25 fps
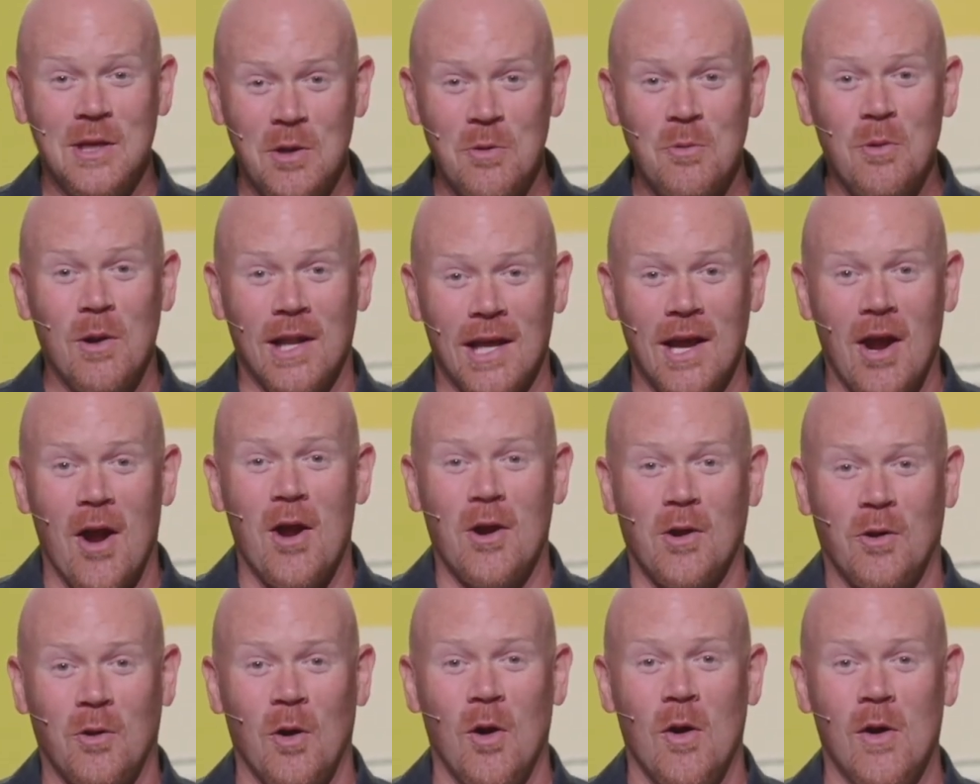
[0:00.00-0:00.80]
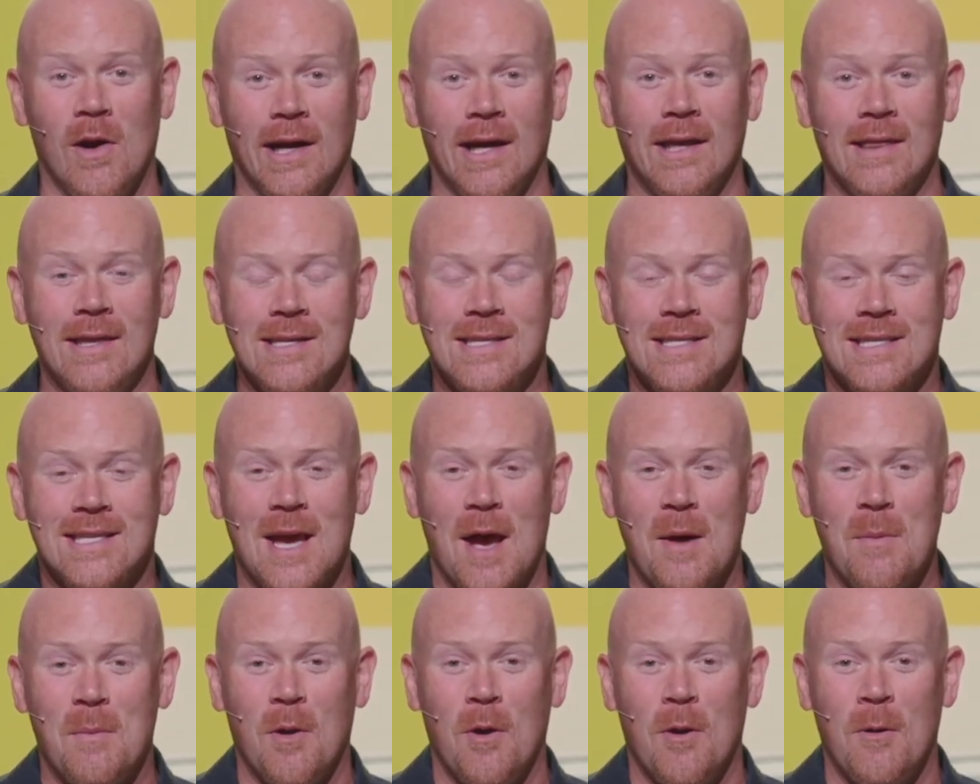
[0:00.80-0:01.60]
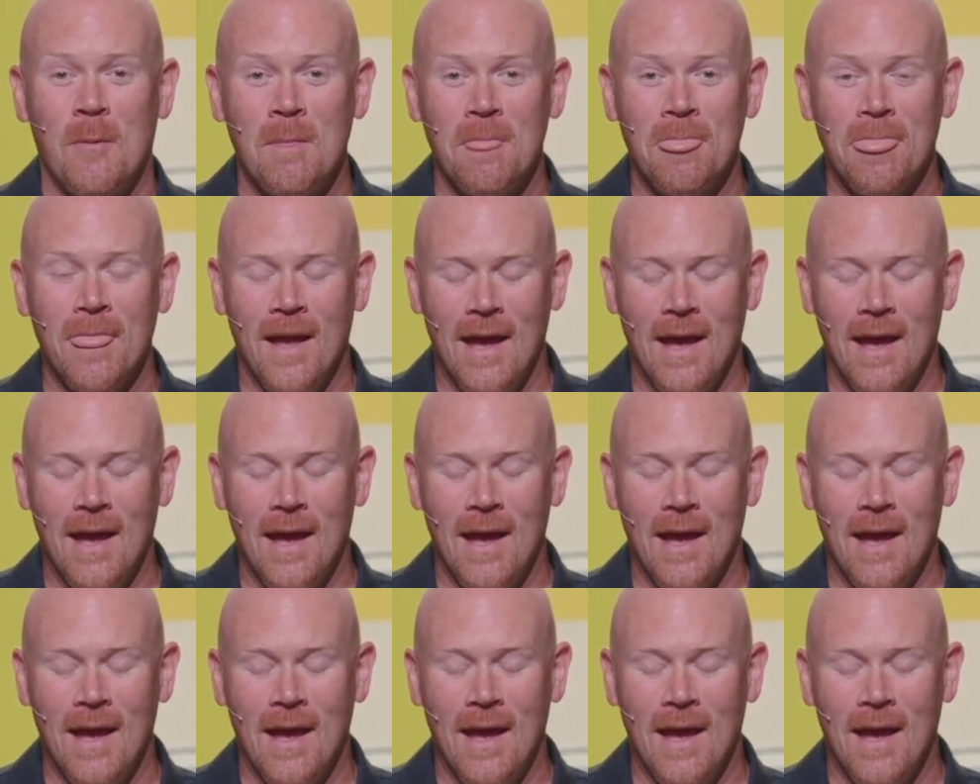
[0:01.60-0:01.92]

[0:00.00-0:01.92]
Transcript: You really are growing in the summer.